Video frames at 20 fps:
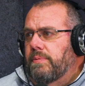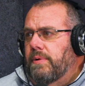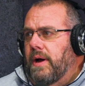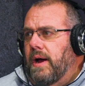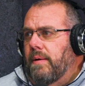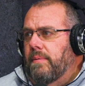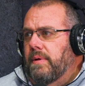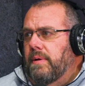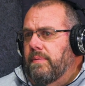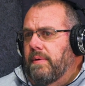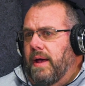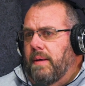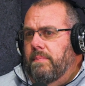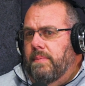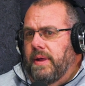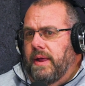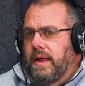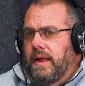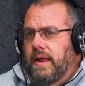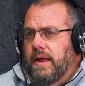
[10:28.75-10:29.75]
probably
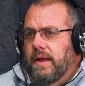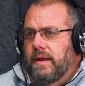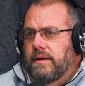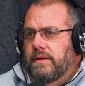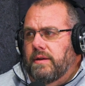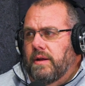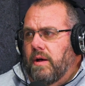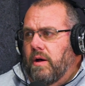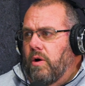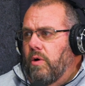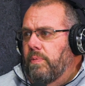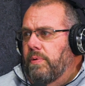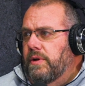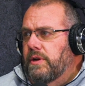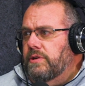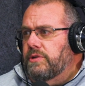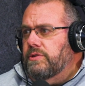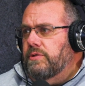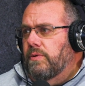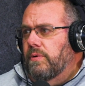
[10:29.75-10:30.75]
be in to
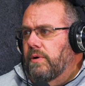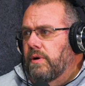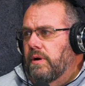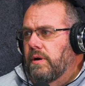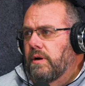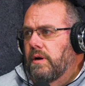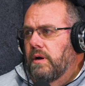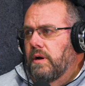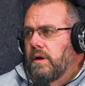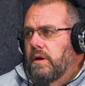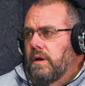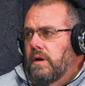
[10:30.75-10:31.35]
open a store,